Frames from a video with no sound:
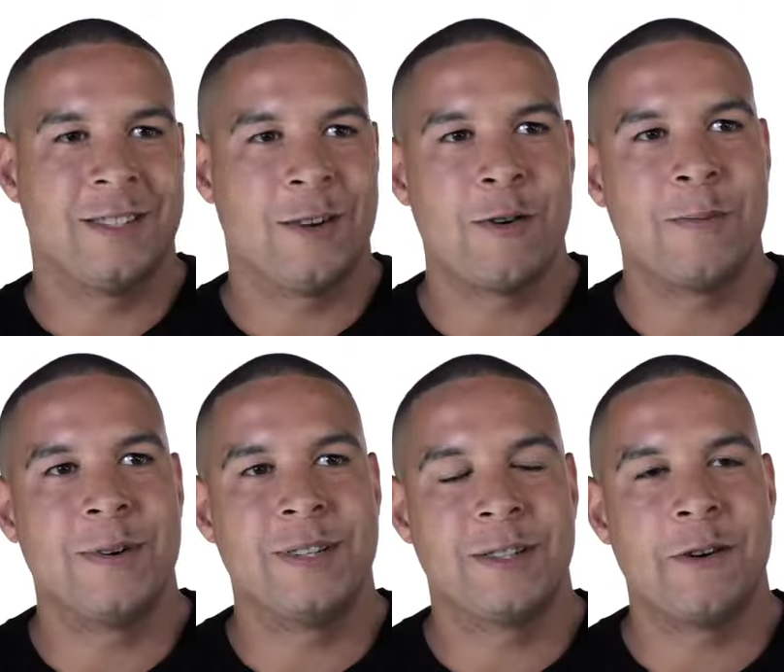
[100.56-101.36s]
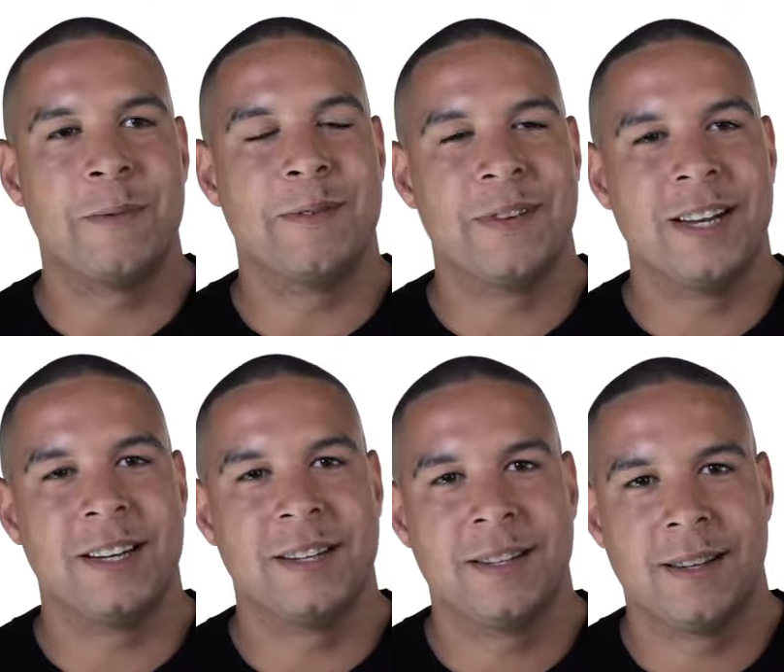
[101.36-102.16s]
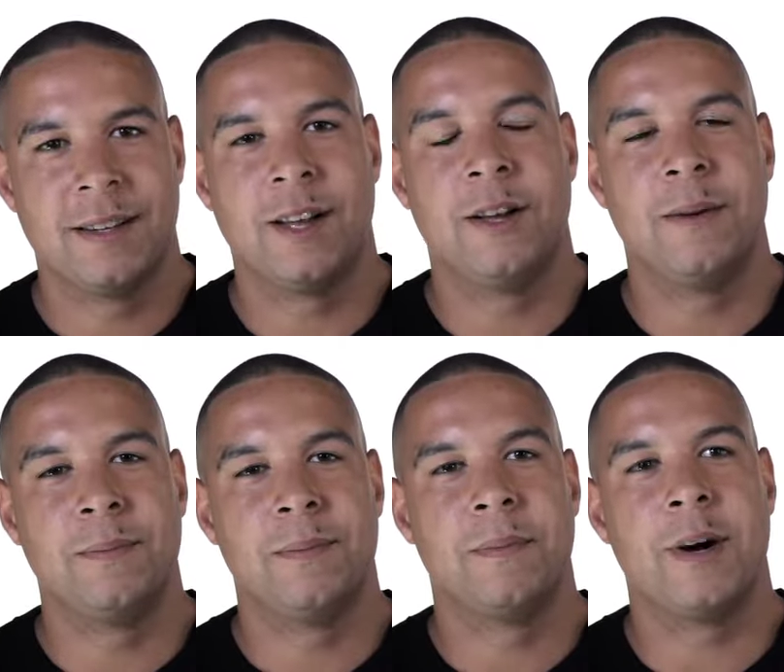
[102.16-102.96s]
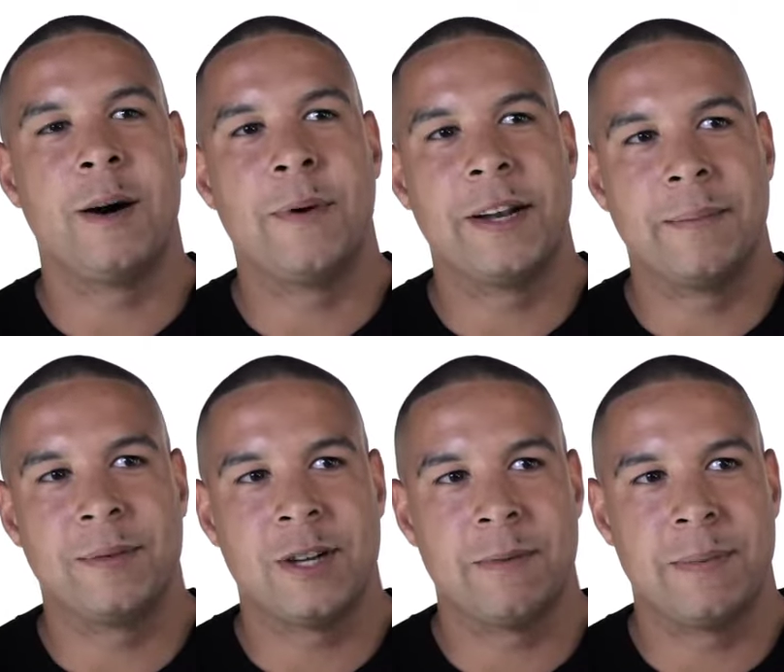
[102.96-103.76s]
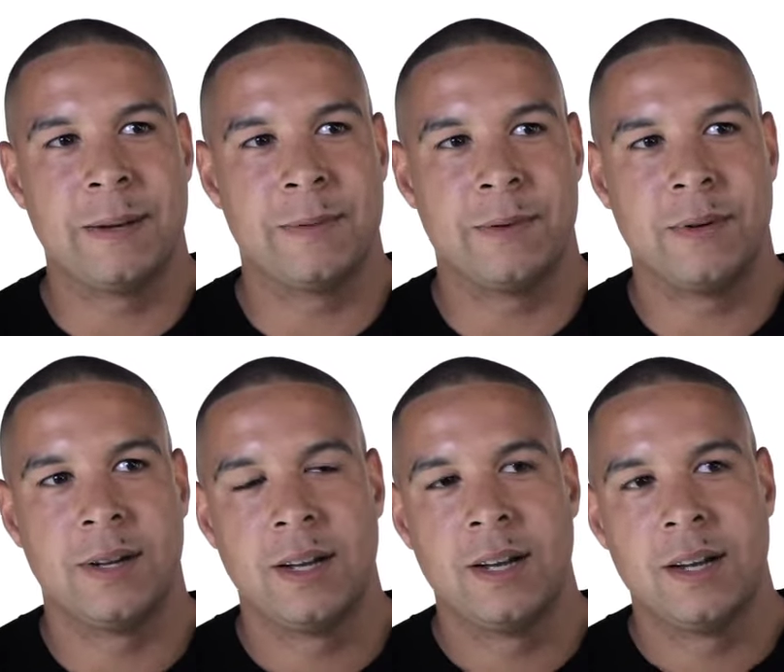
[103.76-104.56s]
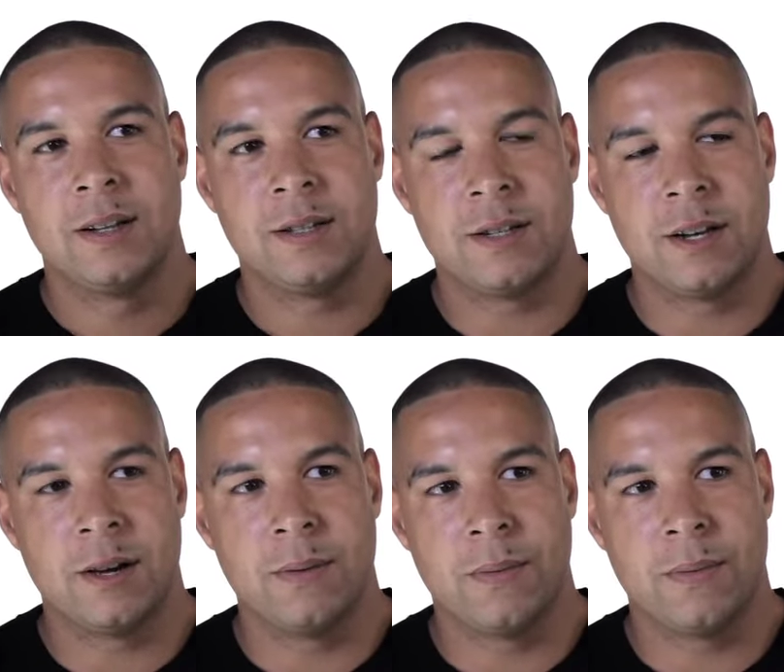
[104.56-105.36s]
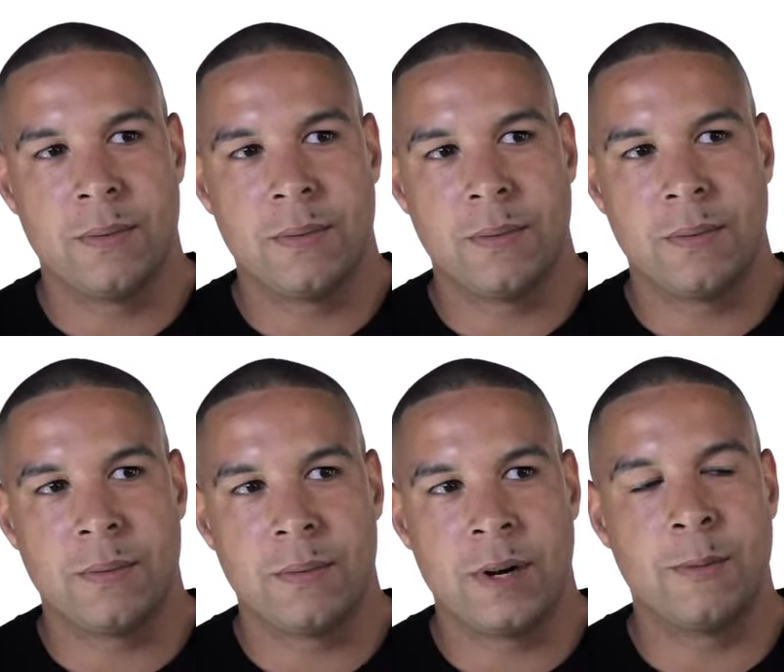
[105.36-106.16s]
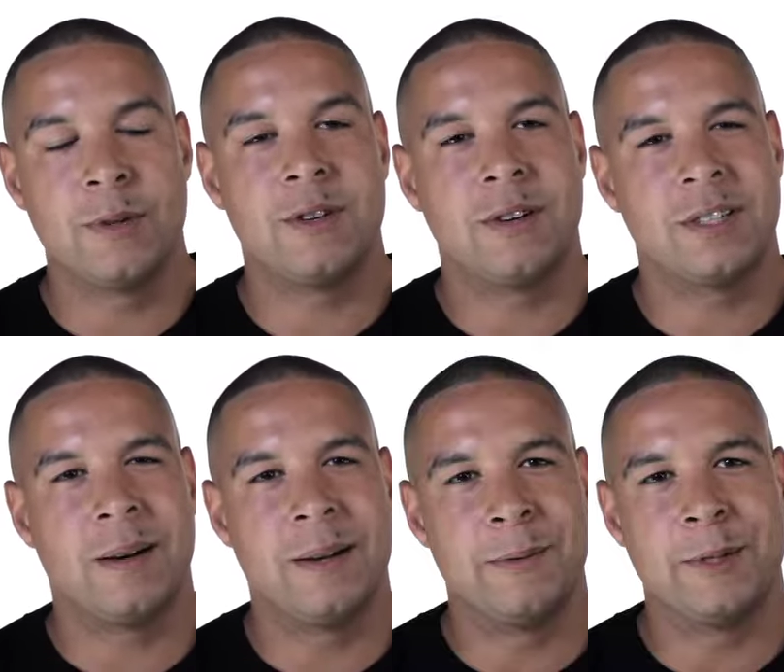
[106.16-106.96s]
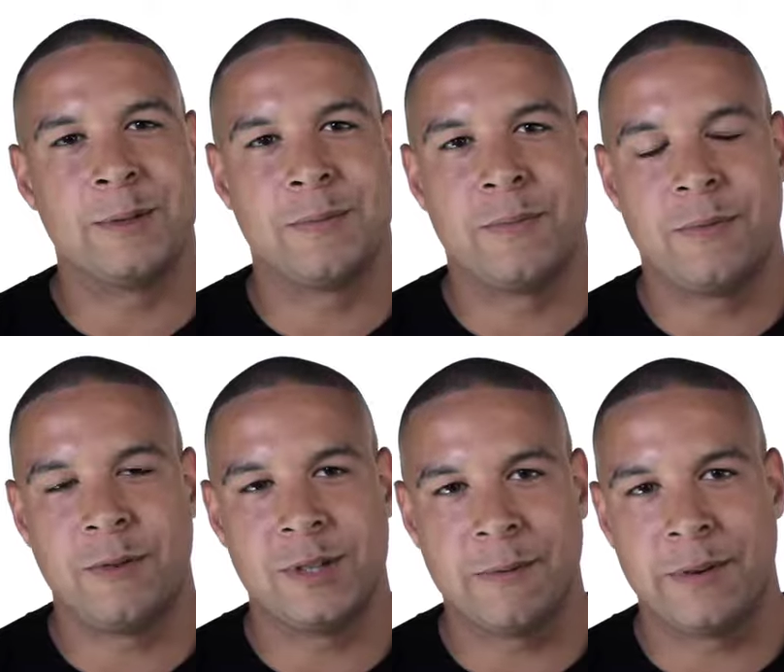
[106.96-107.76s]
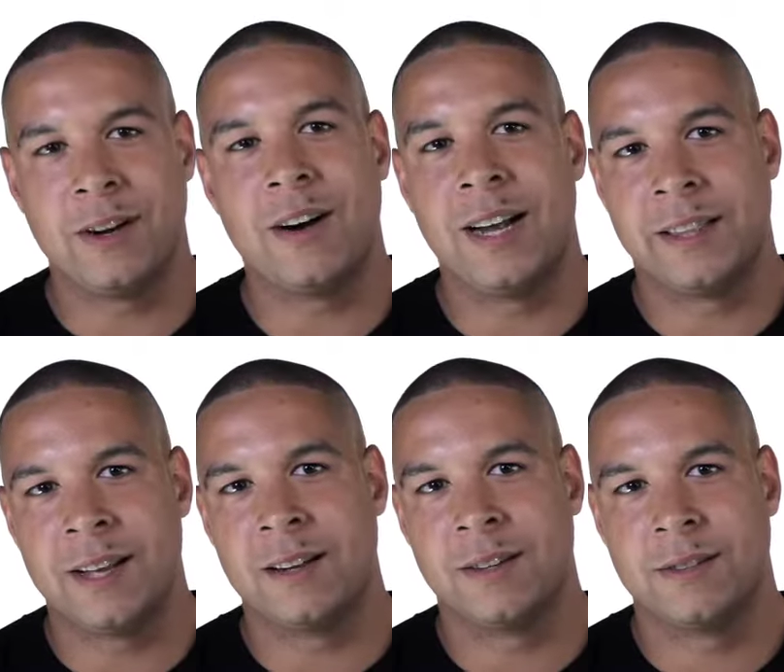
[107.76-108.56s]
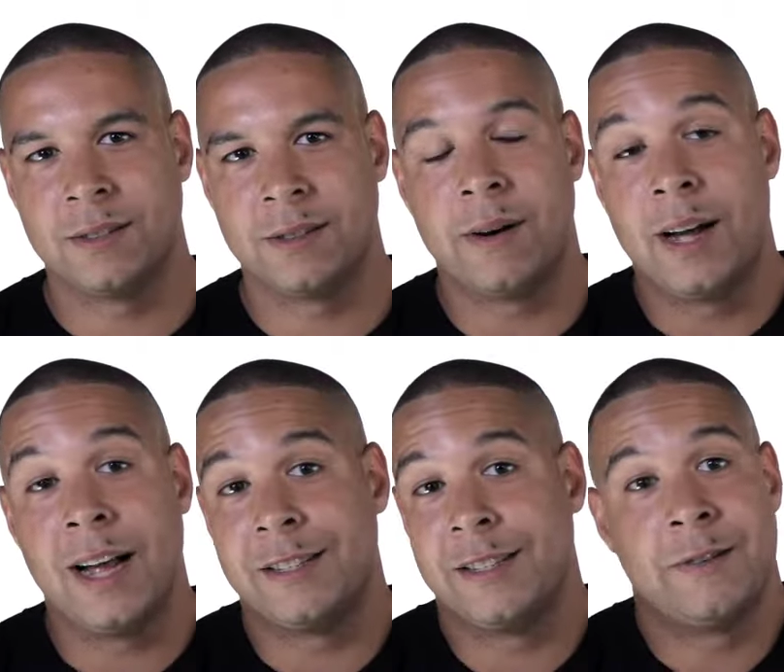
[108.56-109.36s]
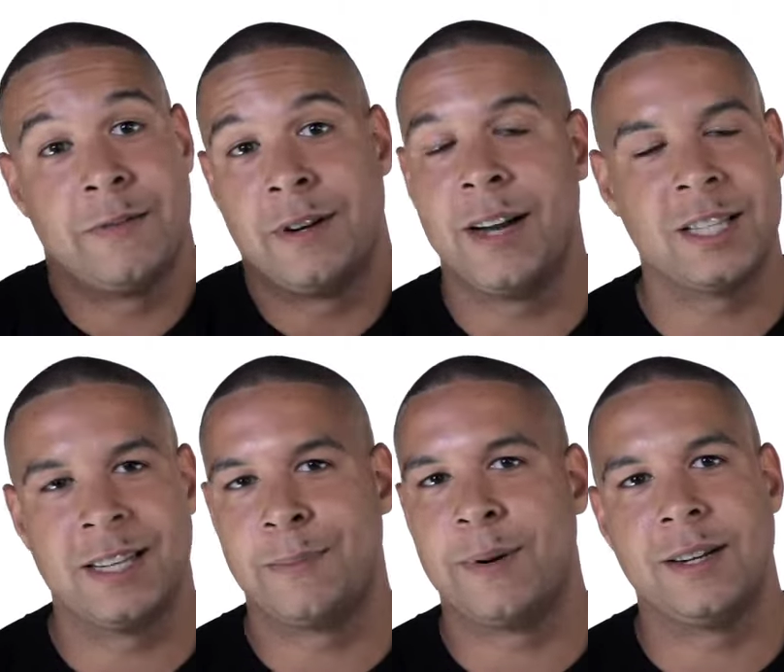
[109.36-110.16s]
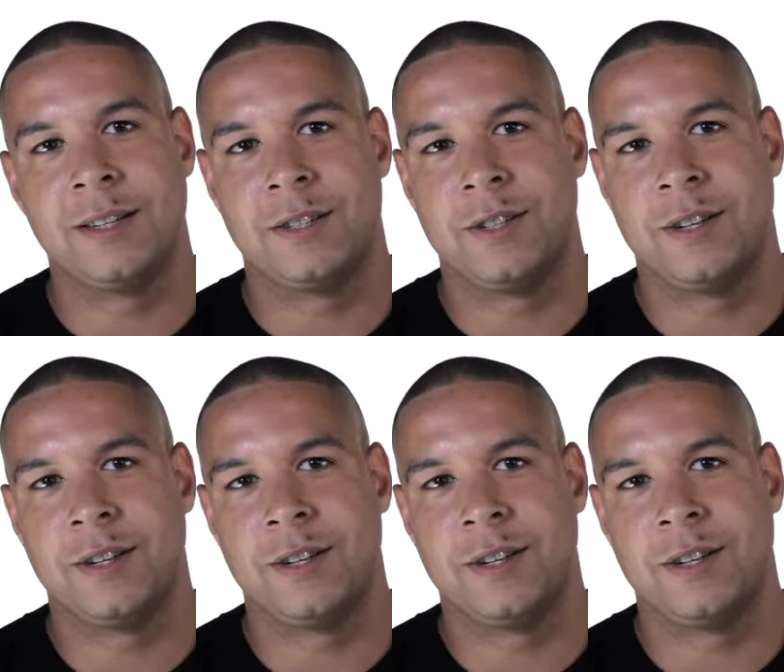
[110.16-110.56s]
a horrible feeling. But I'm one of them type of people to know when I was locked out, it was through something I had done. So I had to deal with it, I had to get punished, you